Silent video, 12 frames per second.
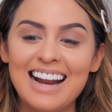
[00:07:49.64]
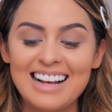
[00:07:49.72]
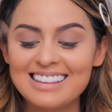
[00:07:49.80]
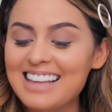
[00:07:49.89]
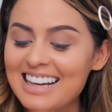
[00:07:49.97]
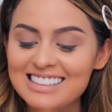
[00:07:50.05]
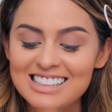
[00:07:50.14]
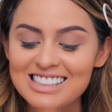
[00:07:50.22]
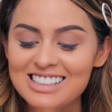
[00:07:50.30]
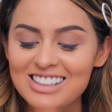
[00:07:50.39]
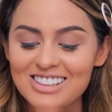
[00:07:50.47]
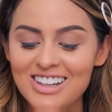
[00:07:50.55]
and I
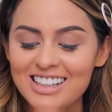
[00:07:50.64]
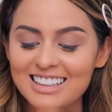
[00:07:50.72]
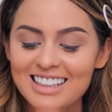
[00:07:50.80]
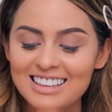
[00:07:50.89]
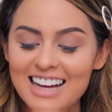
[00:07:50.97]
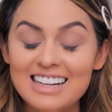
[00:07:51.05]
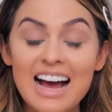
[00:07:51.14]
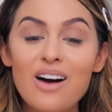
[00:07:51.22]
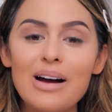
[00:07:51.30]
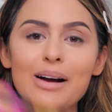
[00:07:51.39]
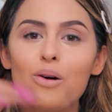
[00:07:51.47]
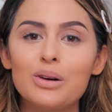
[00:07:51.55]
just start talking like that.
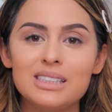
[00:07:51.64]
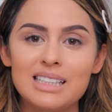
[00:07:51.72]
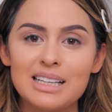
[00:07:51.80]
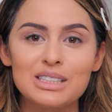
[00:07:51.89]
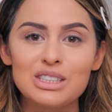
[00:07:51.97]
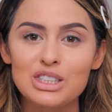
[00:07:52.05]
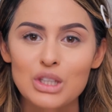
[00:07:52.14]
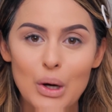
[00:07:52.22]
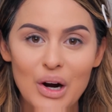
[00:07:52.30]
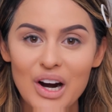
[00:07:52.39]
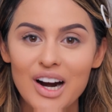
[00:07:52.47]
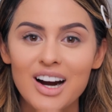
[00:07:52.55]
Now I always say
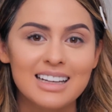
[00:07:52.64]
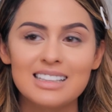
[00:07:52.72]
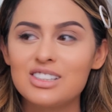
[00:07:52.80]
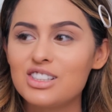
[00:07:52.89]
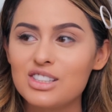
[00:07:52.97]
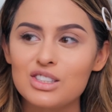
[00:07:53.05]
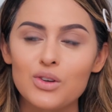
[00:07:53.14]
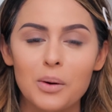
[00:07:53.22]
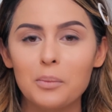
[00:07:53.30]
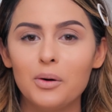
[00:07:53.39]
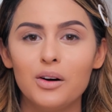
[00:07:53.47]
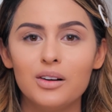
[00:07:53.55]
sir, like it's just
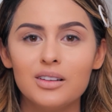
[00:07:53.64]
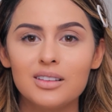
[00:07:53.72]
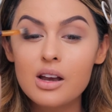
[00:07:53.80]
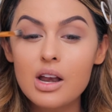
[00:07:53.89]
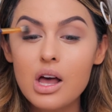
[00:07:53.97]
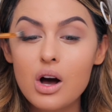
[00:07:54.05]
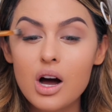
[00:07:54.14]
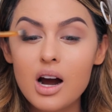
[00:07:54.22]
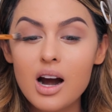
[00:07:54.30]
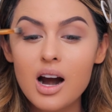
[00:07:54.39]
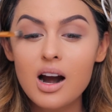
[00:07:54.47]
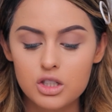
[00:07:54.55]
normal.
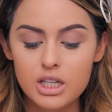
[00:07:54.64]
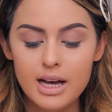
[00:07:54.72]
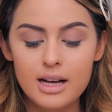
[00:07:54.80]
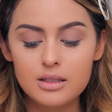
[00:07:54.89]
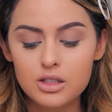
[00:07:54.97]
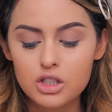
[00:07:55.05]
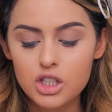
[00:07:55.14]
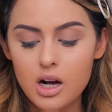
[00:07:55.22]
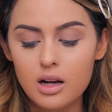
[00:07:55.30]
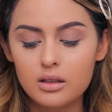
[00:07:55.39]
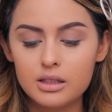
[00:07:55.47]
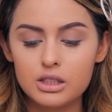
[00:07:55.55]
No. She has
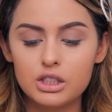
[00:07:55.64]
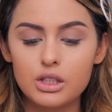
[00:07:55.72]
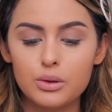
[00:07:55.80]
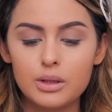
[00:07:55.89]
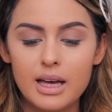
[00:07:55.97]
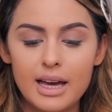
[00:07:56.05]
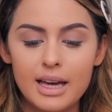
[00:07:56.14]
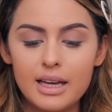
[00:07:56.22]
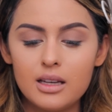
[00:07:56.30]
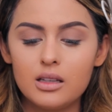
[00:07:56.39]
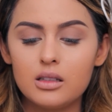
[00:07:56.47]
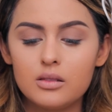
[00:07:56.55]
Chocolate
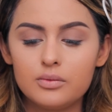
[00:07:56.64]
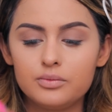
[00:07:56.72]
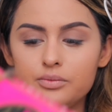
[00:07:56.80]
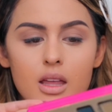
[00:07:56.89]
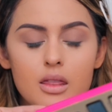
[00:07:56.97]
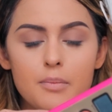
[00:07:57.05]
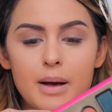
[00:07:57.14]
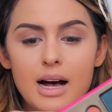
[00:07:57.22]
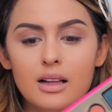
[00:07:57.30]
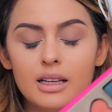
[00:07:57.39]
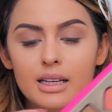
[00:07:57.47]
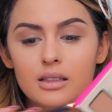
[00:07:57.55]
Soleil in the
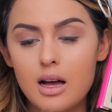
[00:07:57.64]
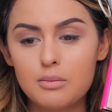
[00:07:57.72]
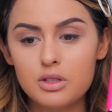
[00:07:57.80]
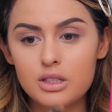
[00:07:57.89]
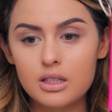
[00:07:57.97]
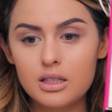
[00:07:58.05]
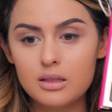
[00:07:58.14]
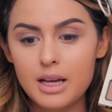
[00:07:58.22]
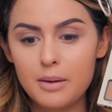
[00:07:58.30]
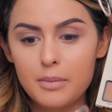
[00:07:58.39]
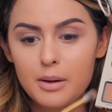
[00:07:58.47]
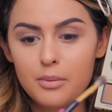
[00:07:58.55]
palette. I'm just gonna
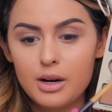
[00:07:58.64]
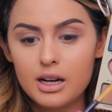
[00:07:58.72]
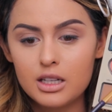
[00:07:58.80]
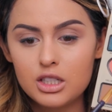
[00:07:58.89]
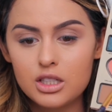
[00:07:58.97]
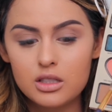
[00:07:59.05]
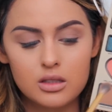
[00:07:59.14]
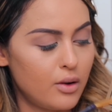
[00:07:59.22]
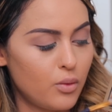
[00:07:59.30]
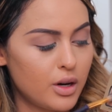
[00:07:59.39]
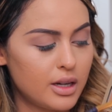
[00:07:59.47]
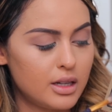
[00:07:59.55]
take my brush
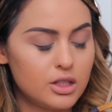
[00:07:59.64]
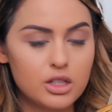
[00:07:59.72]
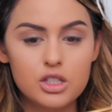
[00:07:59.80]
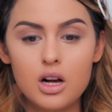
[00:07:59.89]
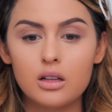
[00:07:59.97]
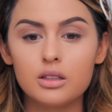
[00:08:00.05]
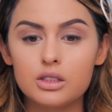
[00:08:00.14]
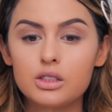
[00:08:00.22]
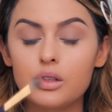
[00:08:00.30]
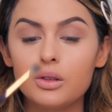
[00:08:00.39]
and work it into Chocolate